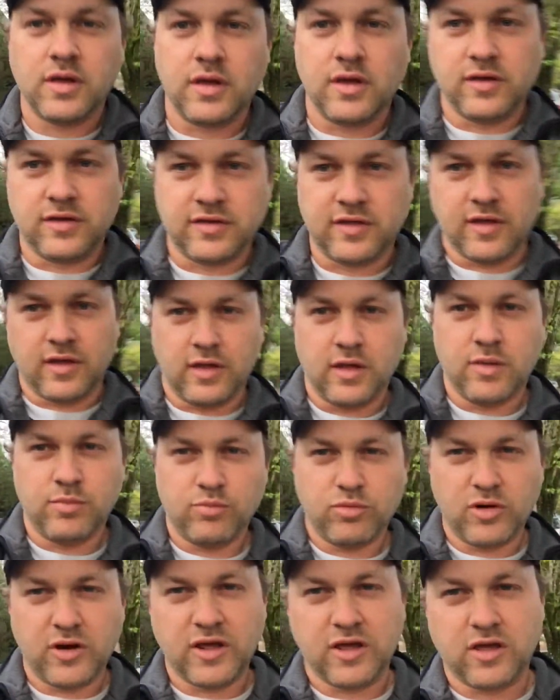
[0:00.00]
is a
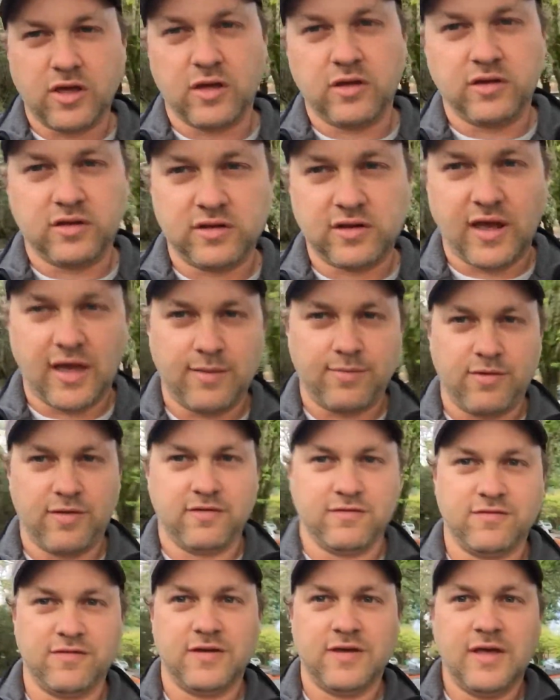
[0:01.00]
pretty good type
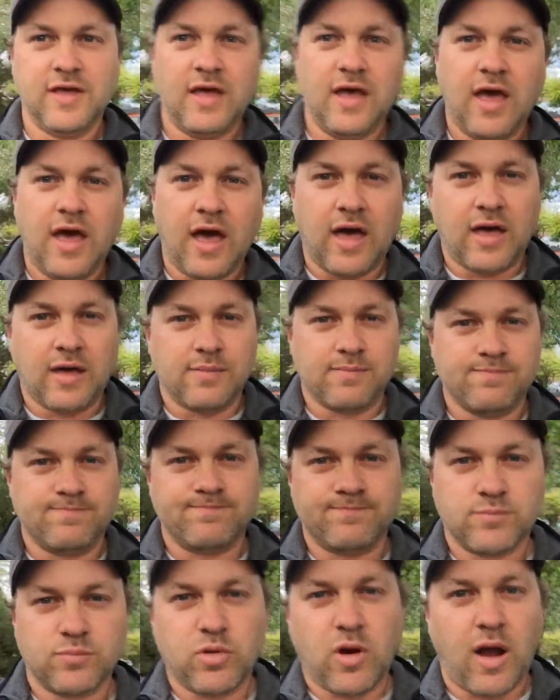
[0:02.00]
of
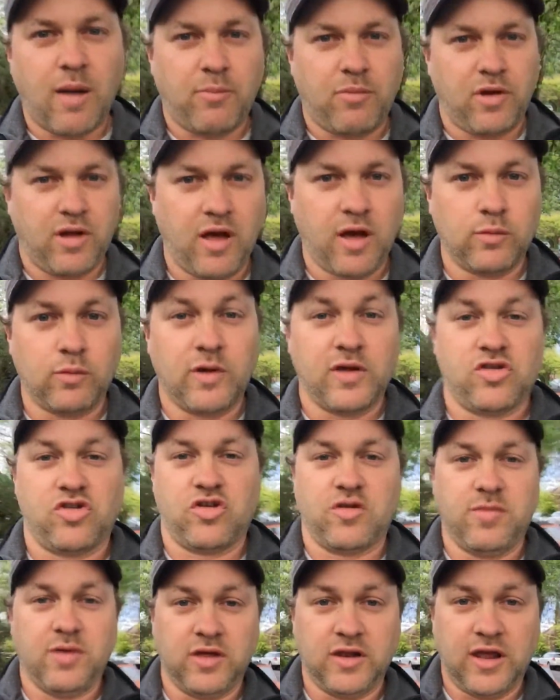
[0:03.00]
property on which
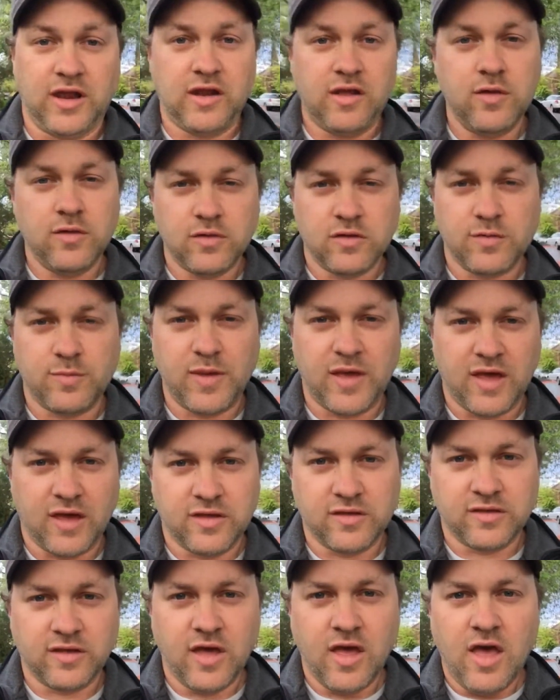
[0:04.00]
to build ADUs
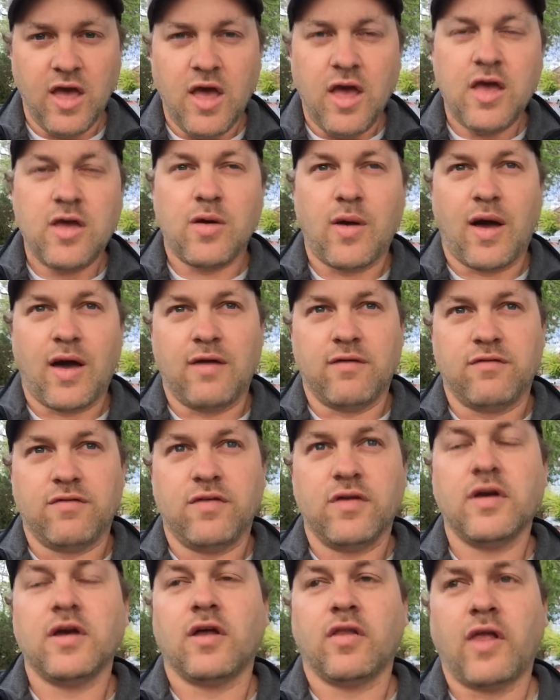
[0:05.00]
because you
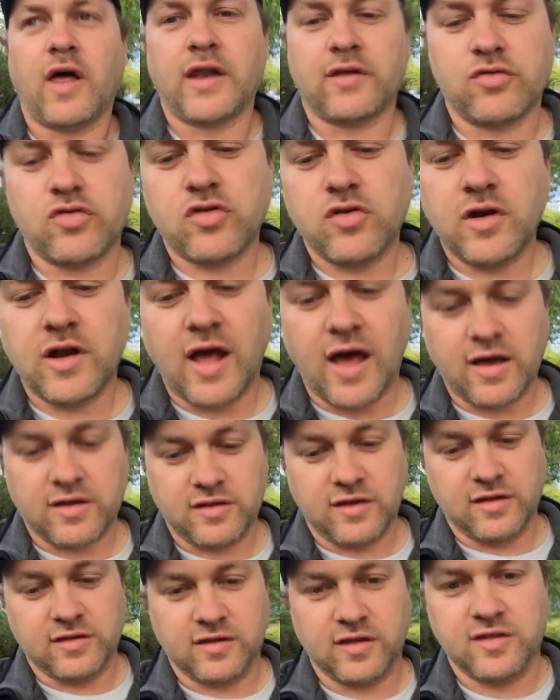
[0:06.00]
have a lot of street
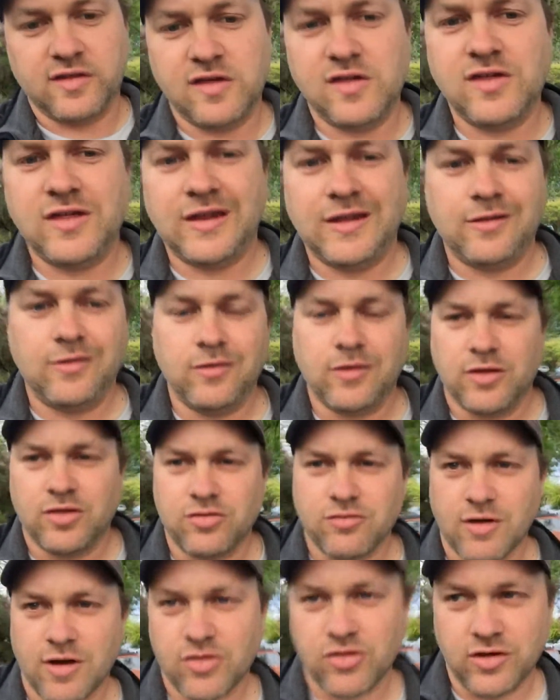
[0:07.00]
access. It's easy to do
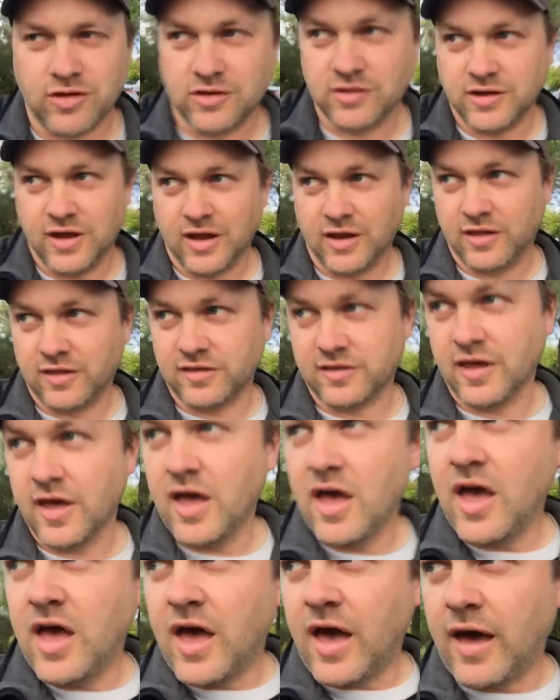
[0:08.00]
construction. Tenants
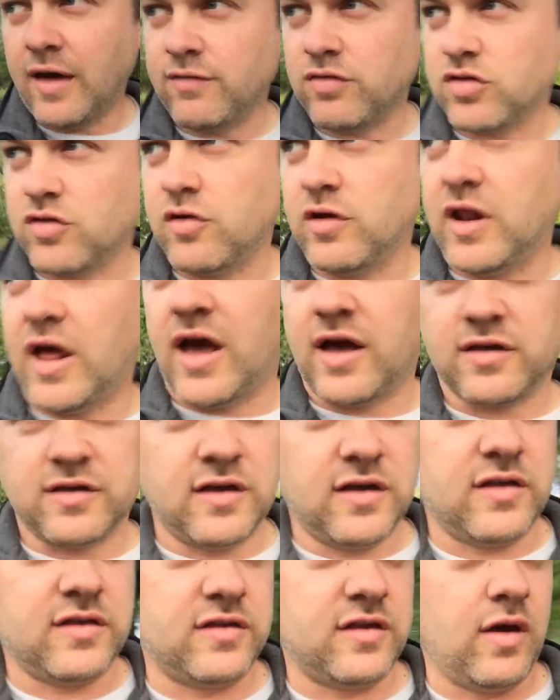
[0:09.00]
have street
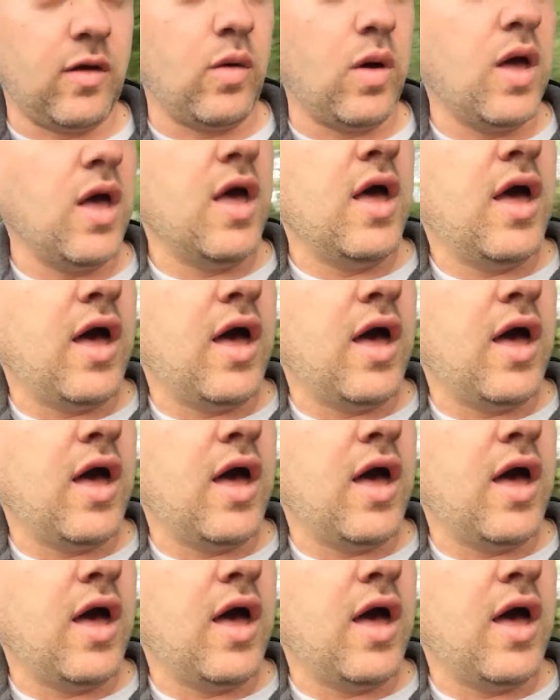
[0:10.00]
access, so